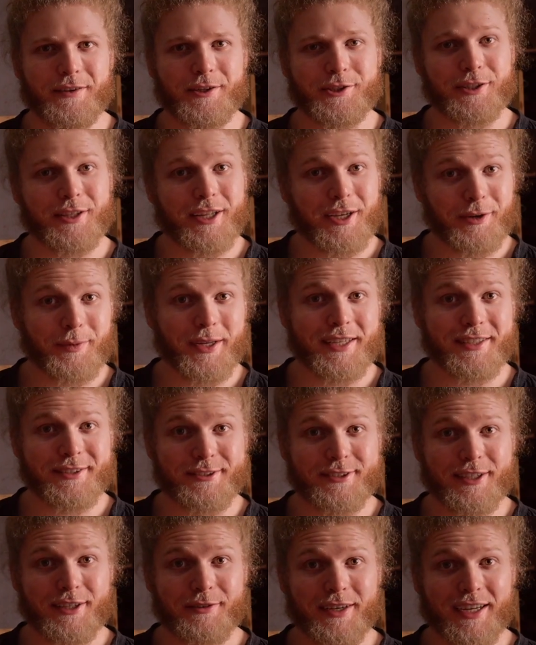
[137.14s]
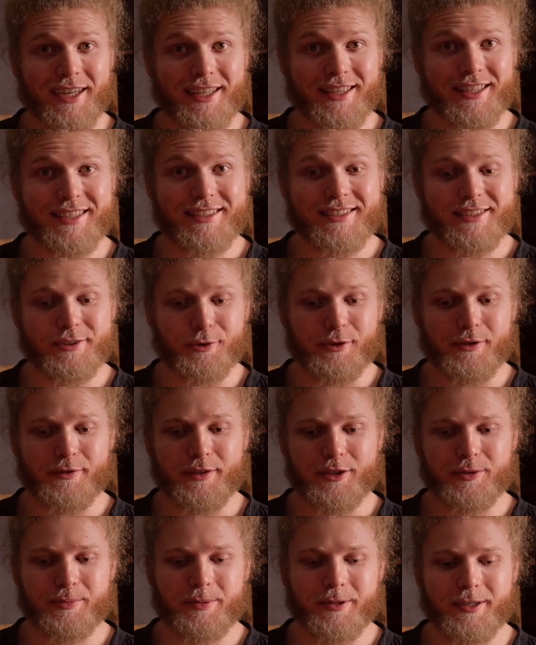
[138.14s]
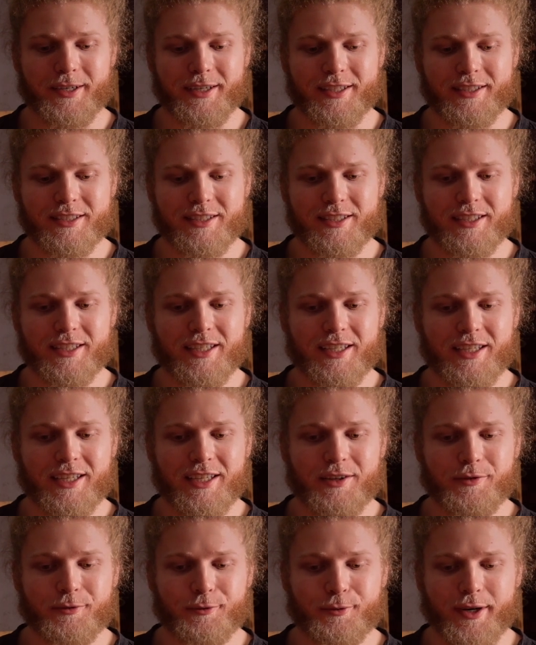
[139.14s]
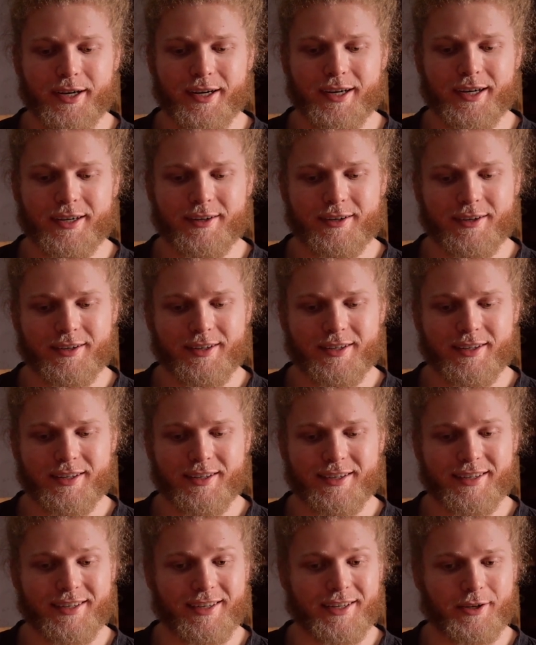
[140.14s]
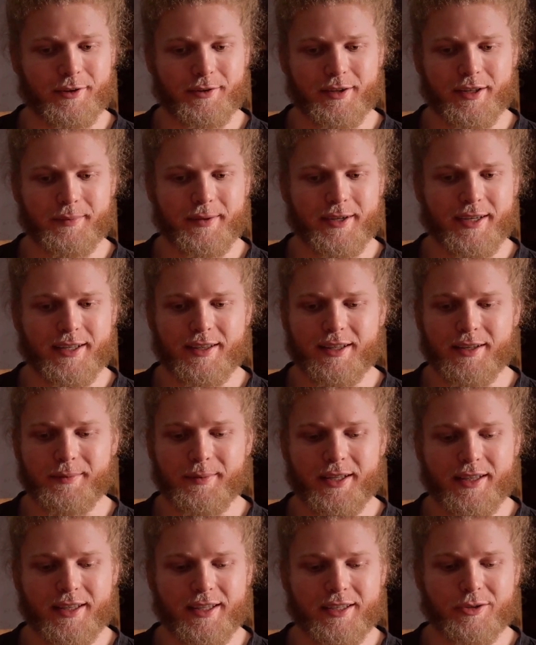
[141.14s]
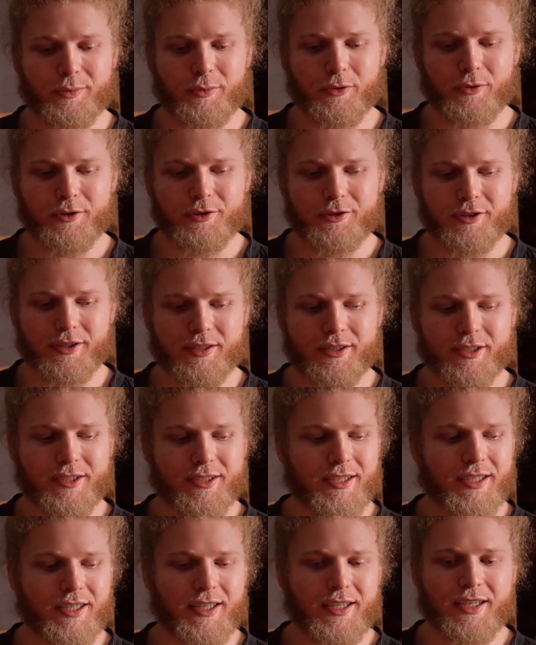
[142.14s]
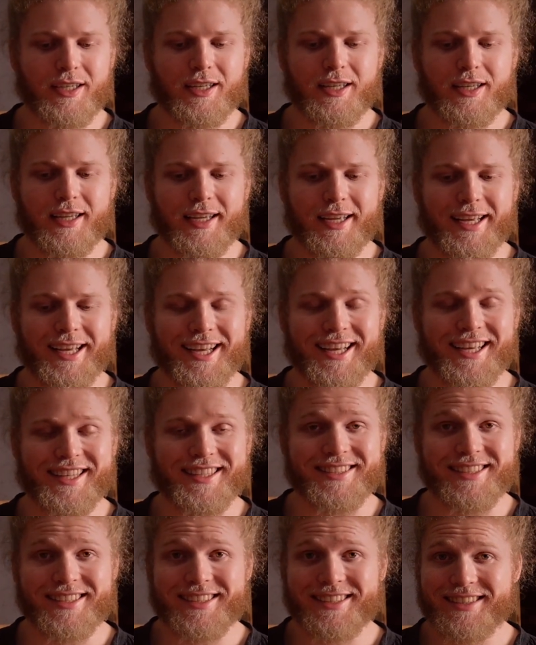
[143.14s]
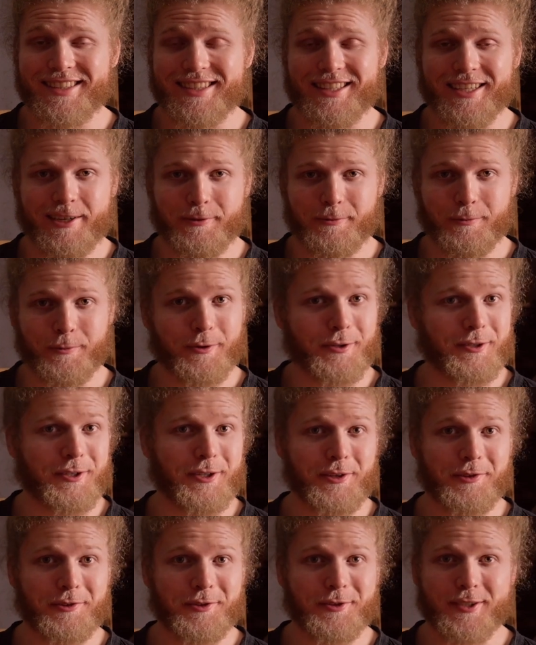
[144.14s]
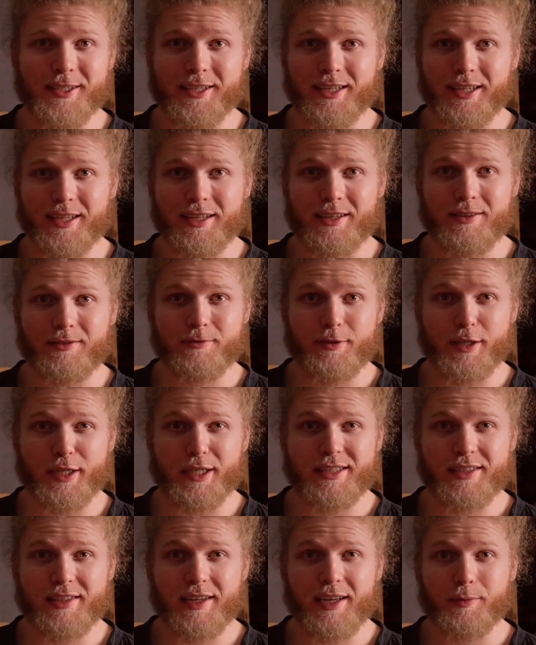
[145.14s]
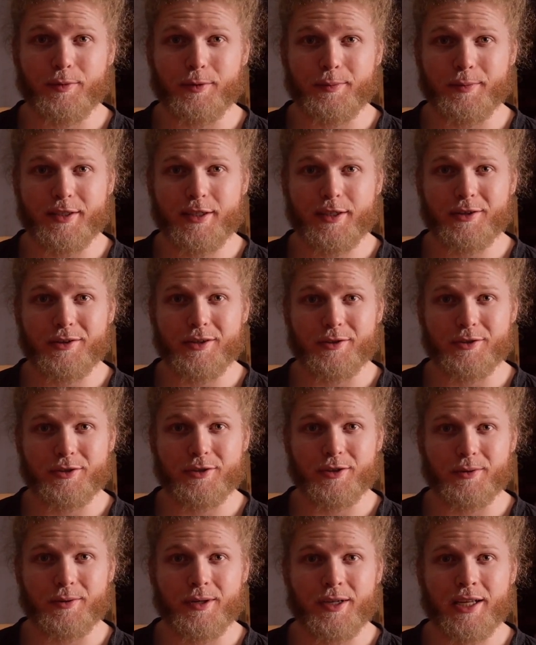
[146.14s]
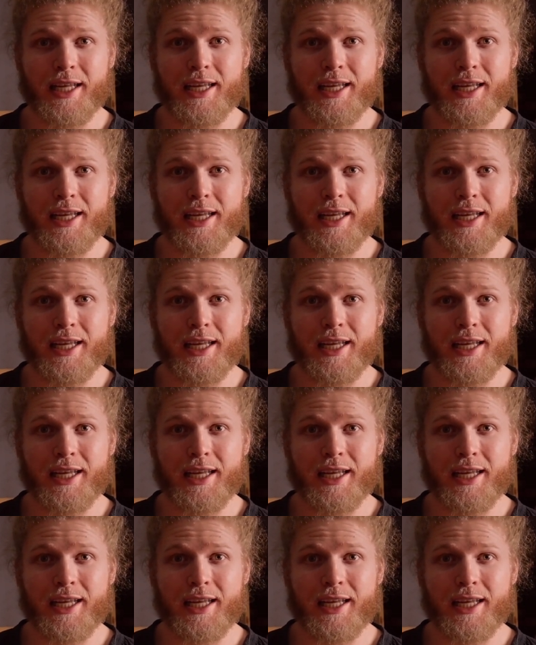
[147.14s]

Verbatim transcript: There's a lot of painters that have had this sort of experience where, you know, they made, they made these portraits and they weren't using very stable material. So